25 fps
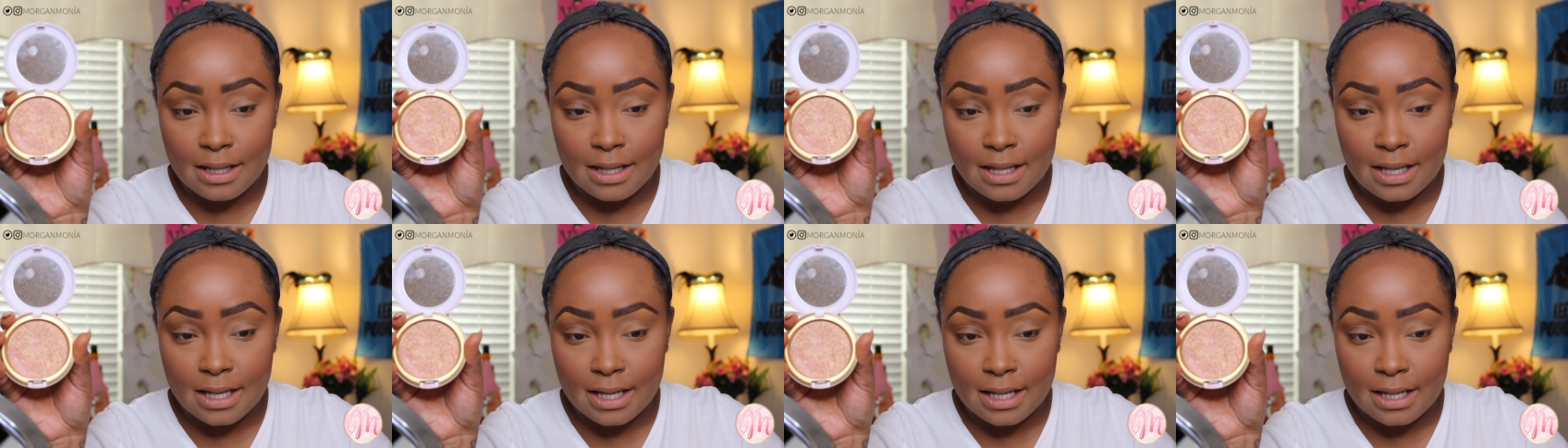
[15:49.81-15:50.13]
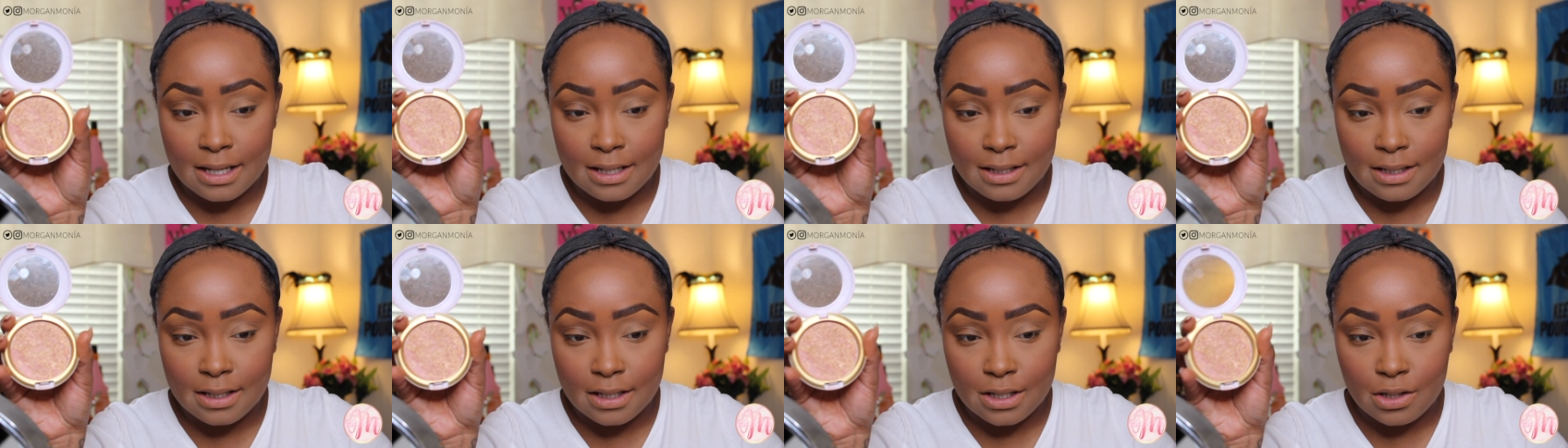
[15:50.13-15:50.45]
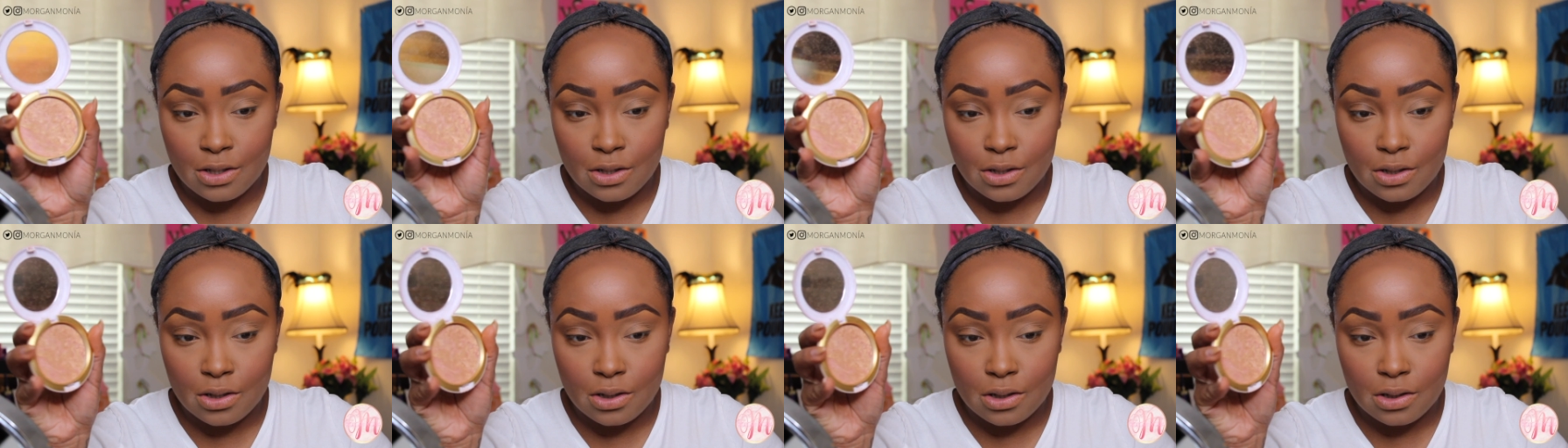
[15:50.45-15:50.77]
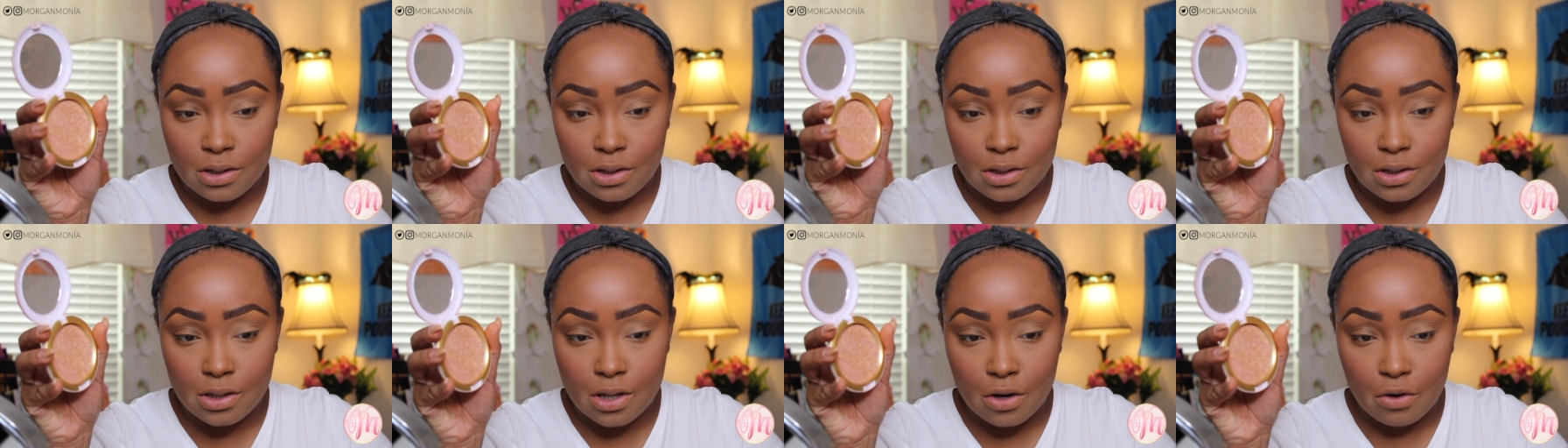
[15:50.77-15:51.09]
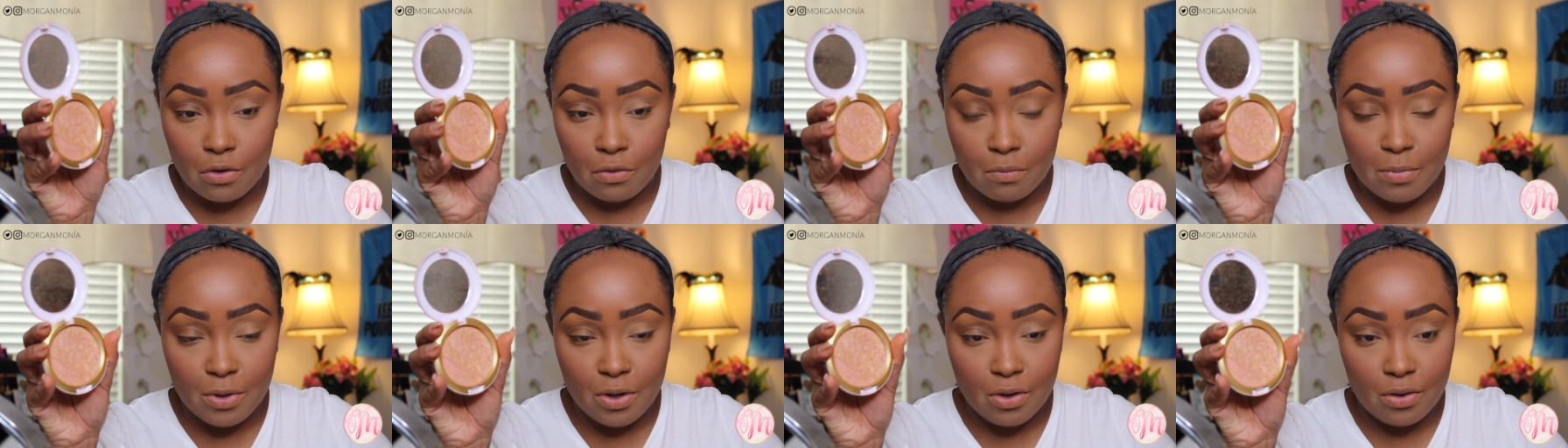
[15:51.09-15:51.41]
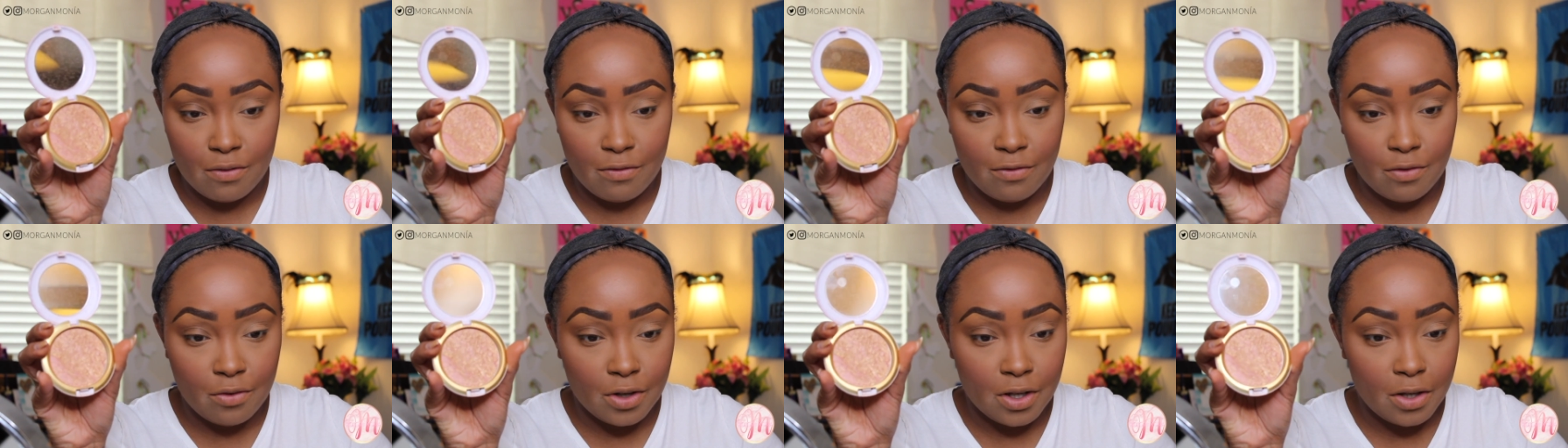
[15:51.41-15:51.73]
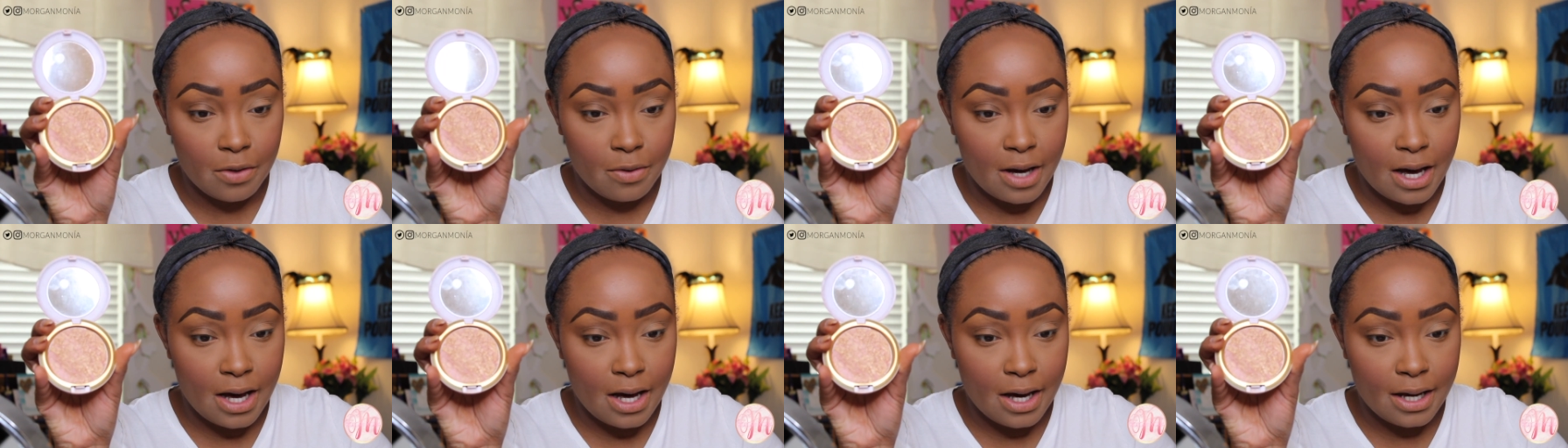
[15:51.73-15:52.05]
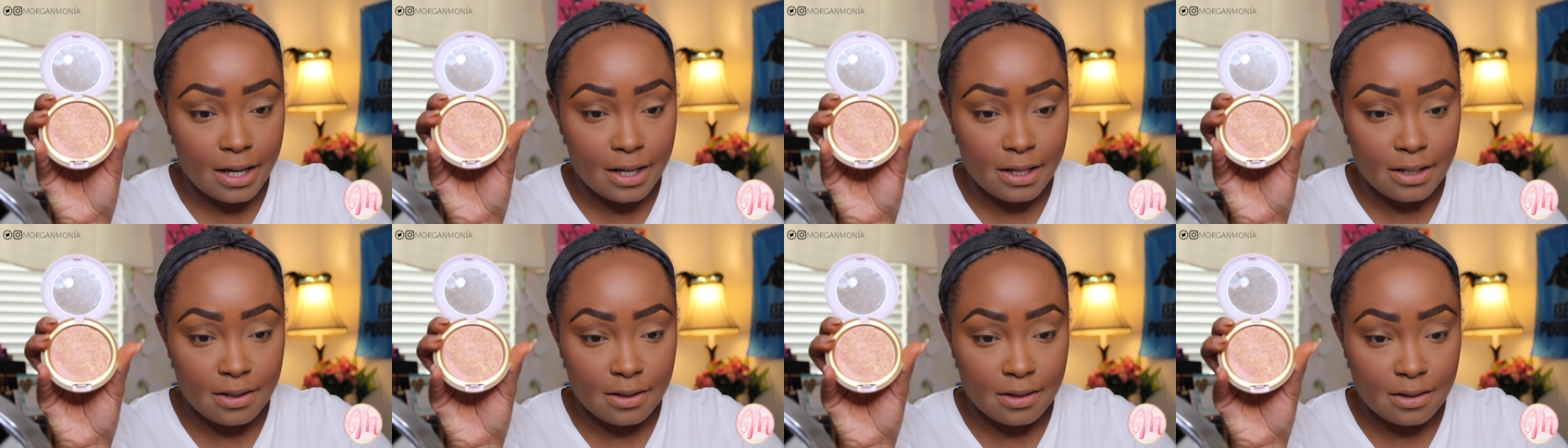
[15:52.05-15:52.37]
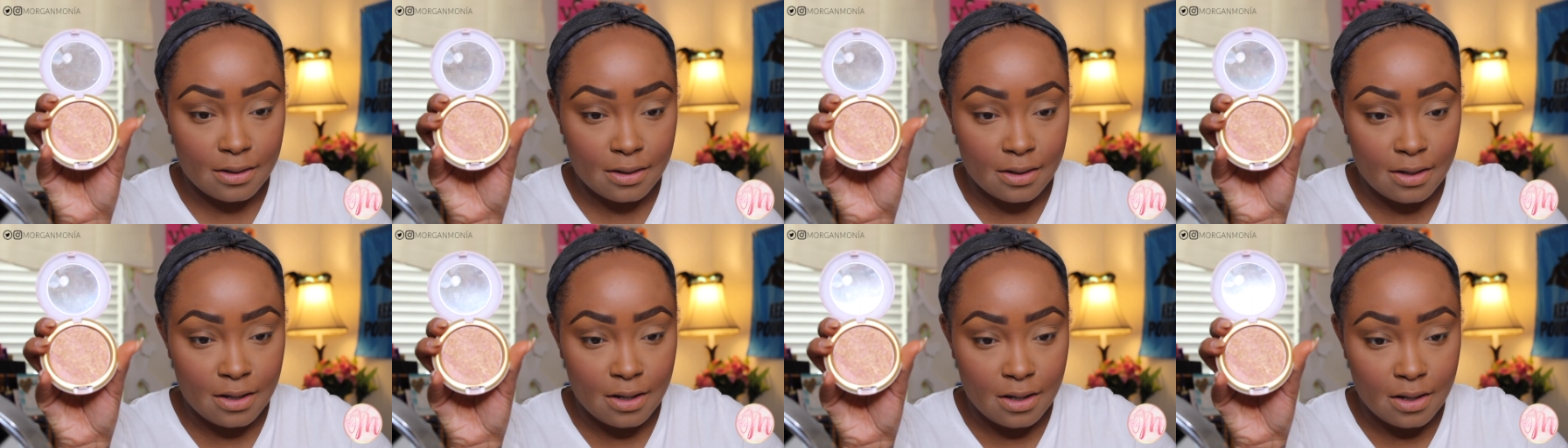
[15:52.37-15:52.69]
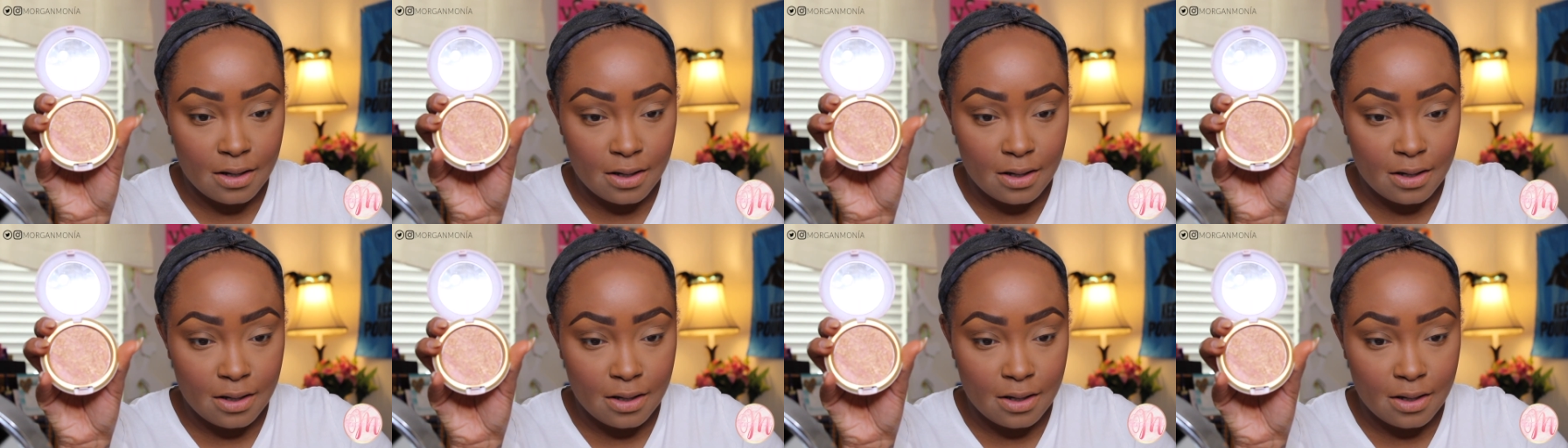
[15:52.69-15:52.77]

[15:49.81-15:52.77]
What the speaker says: This is so beautiful, you guys.